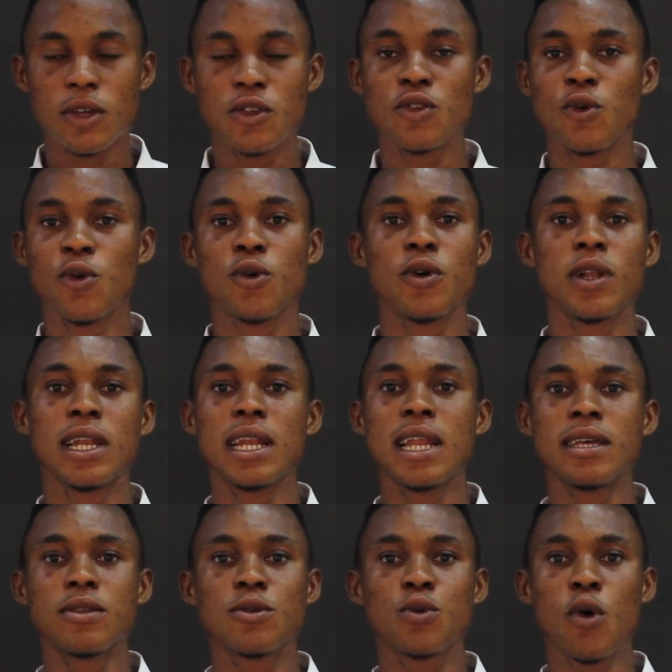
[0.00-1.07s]
So
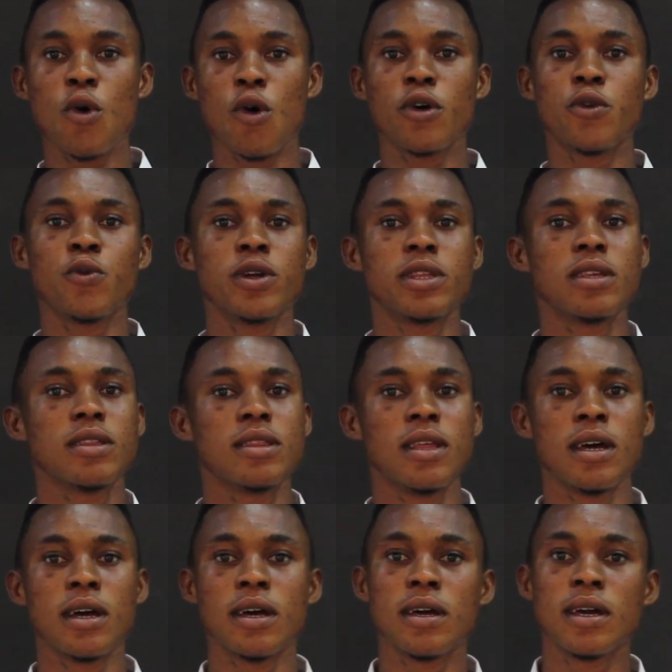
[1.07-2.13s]
let's go on with
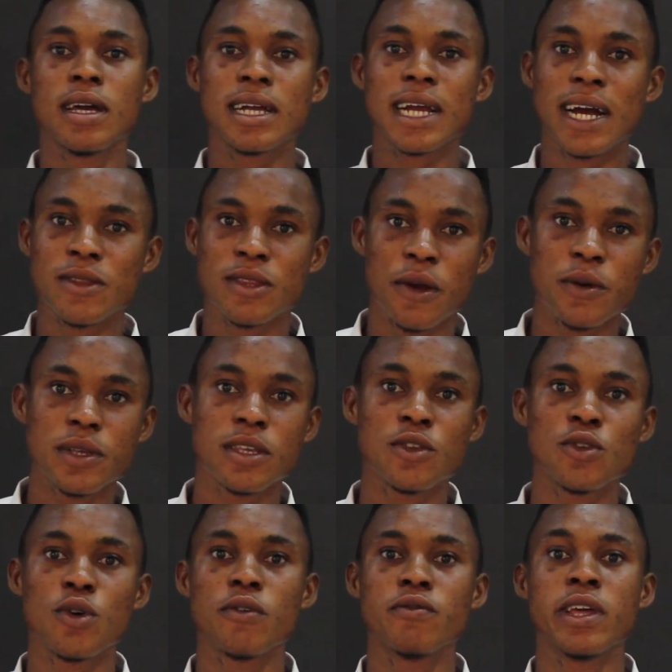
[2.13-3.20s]
the
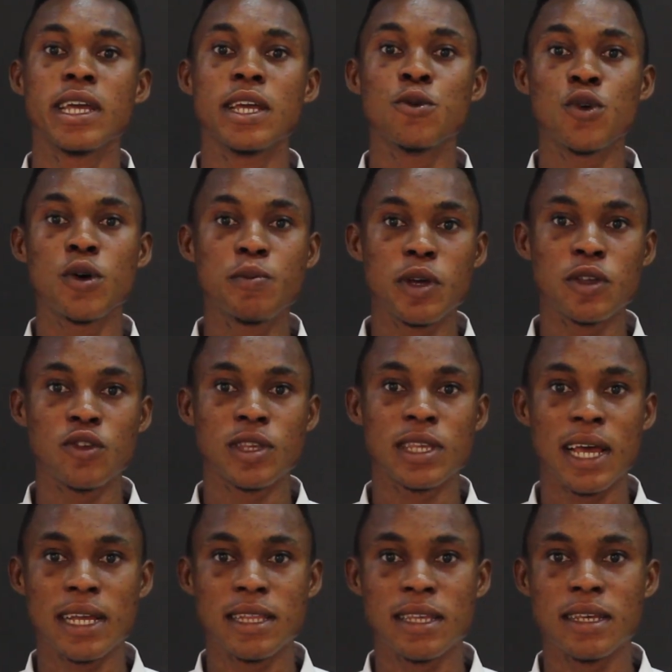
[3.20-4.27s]
characteristics of the European
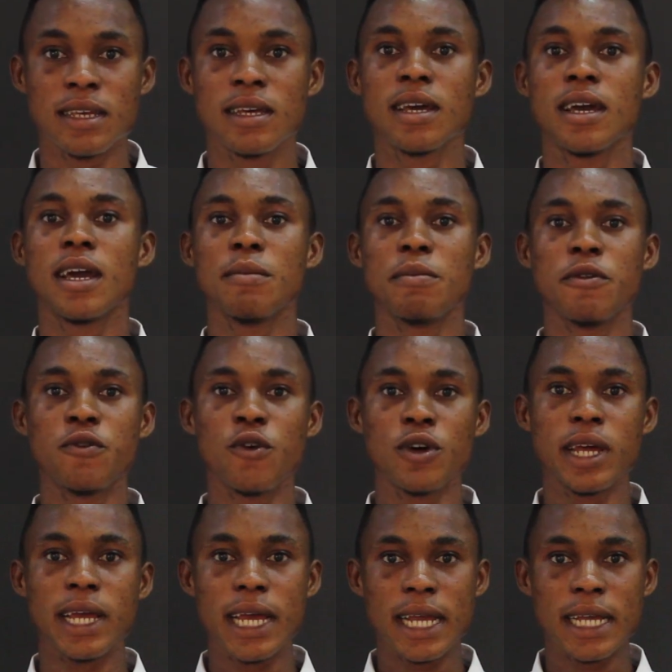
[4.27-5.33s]
society before
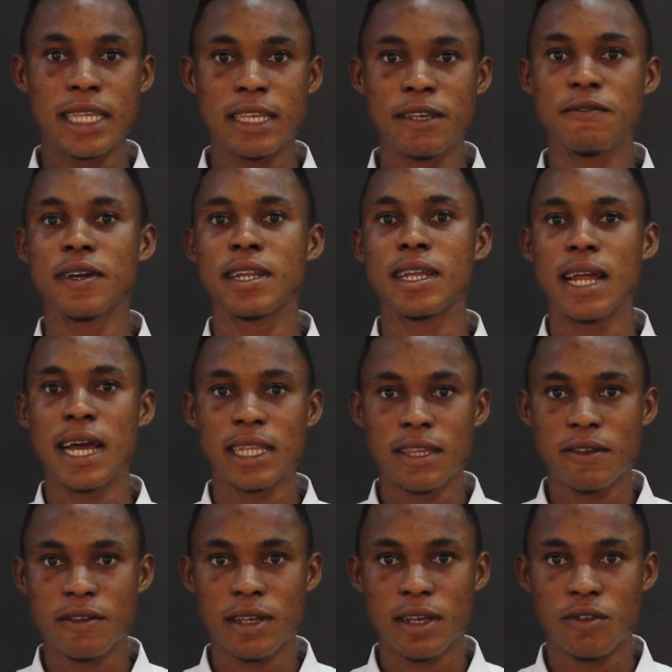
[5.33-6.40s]
the 18th and the
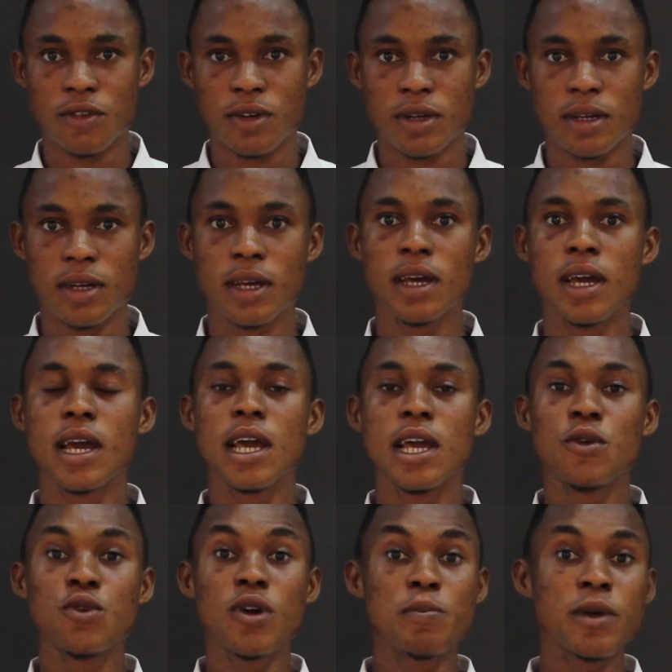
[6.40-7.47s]
19th century.
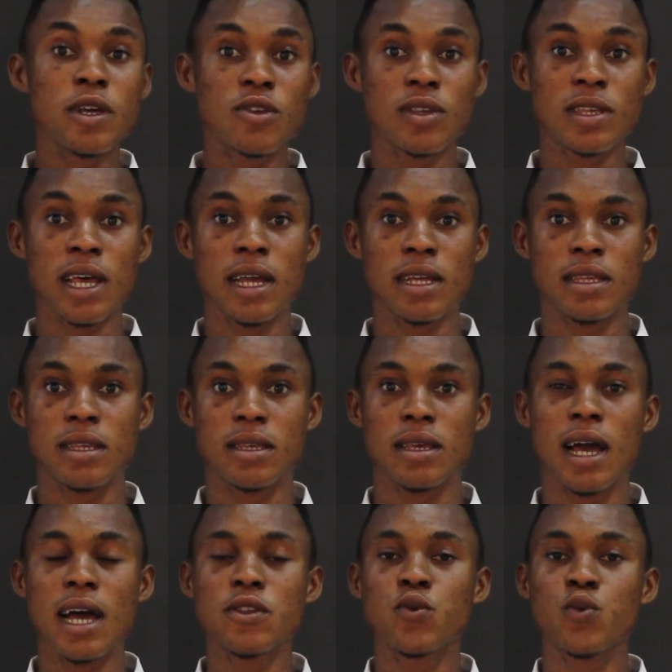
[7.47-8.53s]
European society,
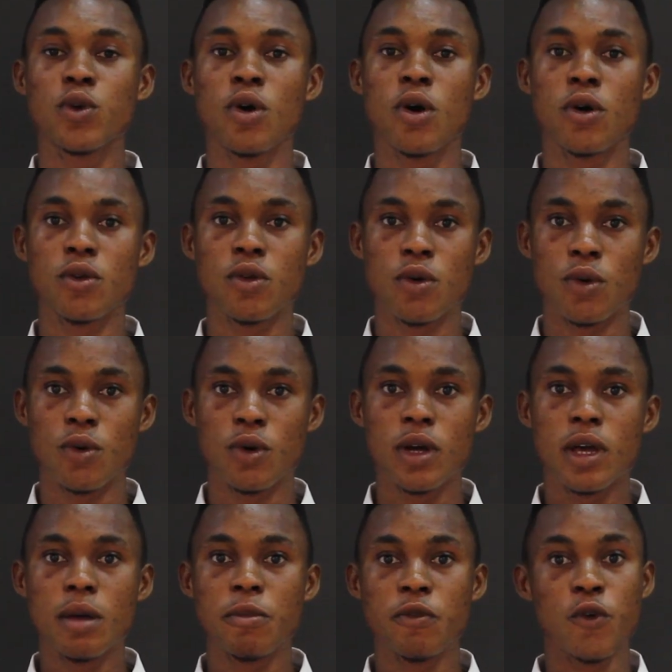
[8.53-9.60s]
as we all know,
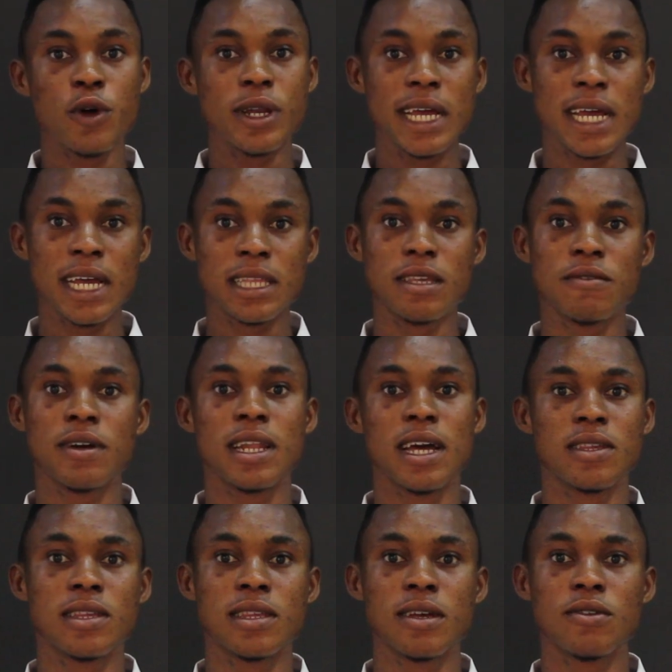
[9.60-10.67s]
before the 18th and
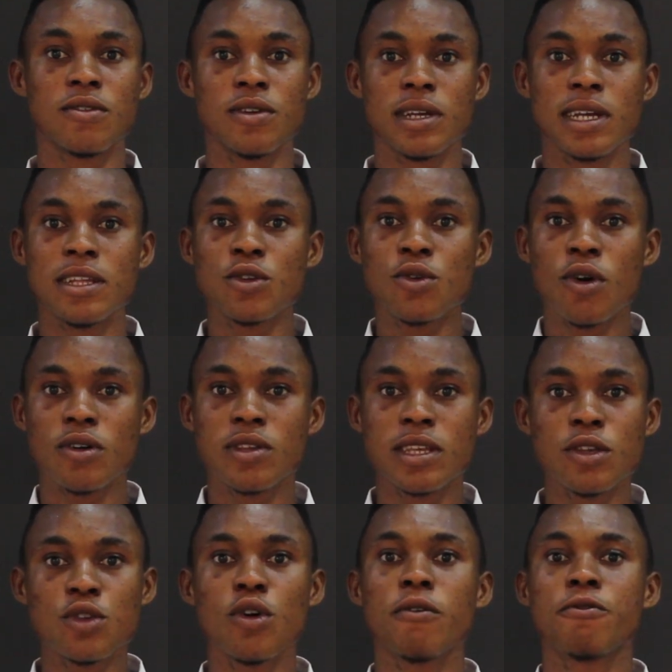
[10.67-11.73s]
19th century, it
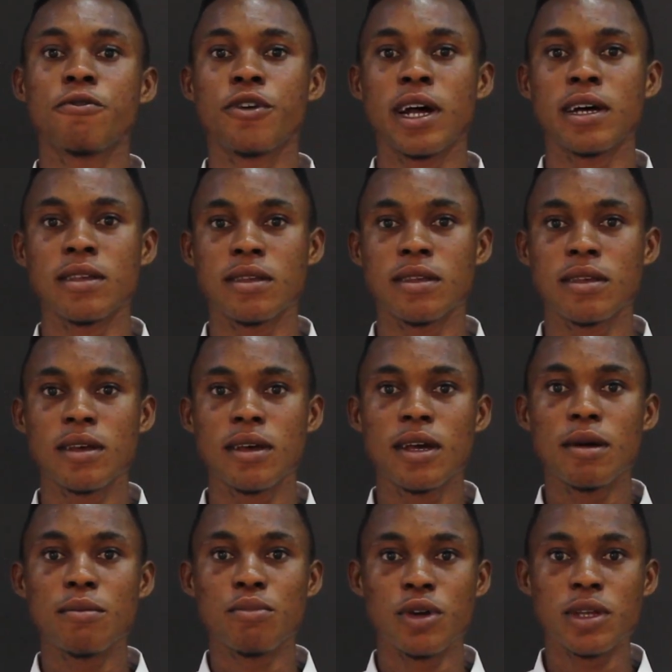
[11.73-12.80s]
consists of France,
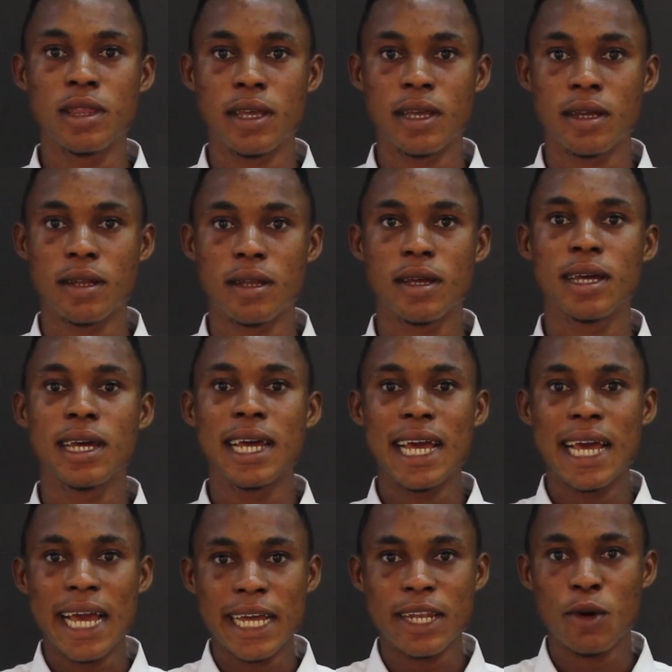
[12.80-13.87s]
Britain,
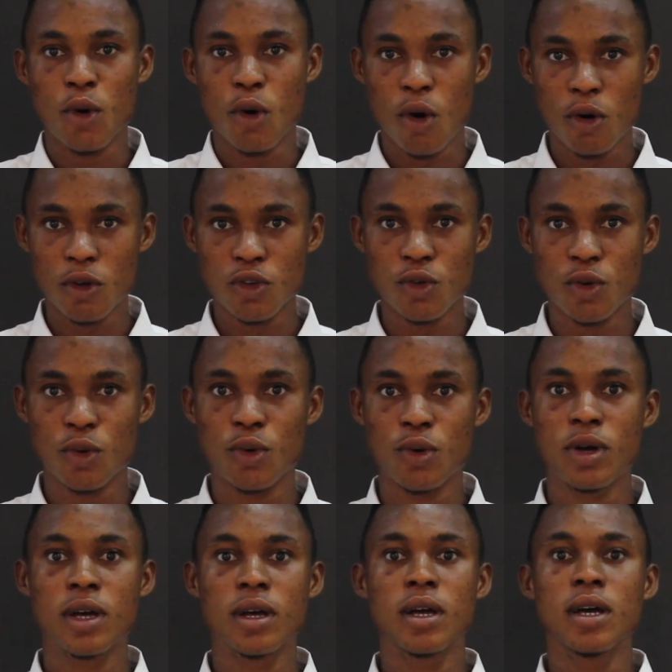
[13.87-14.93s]
and
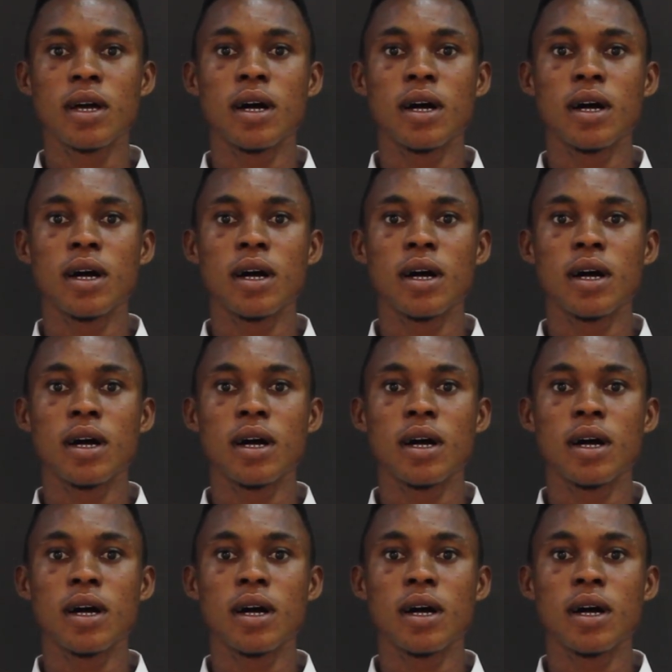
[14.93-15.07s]
also